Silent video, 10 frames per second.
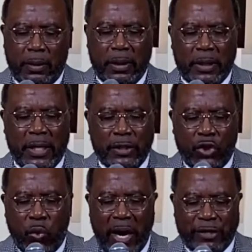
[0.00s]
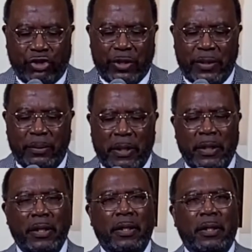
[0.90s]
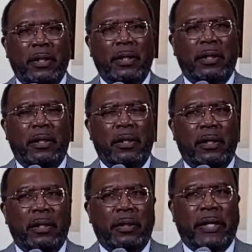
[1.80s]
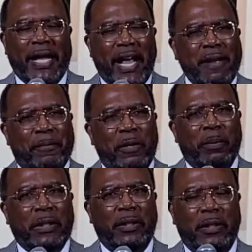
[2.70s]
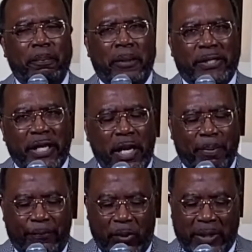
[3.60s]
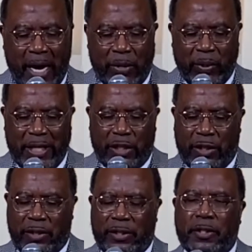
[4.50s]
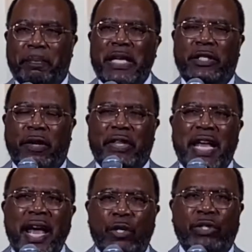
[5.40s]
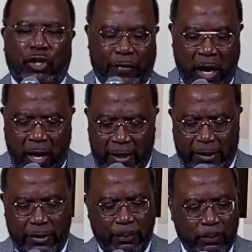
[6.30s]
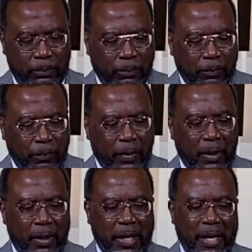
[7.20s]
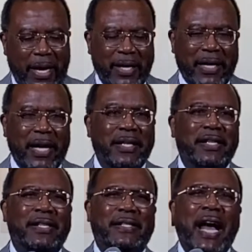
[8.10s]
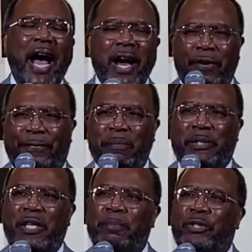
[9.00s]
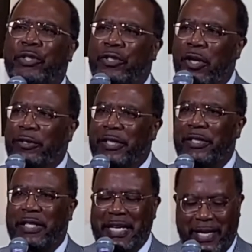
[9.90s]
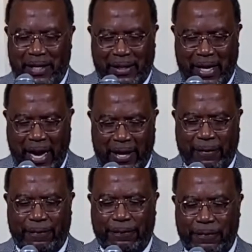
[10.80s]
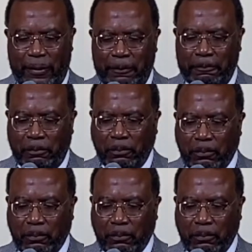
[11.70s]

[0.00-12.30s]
His question that Abram presented before God really speaks of the anguish of heart and, and a desire from some certainty in his life. Uh-huh.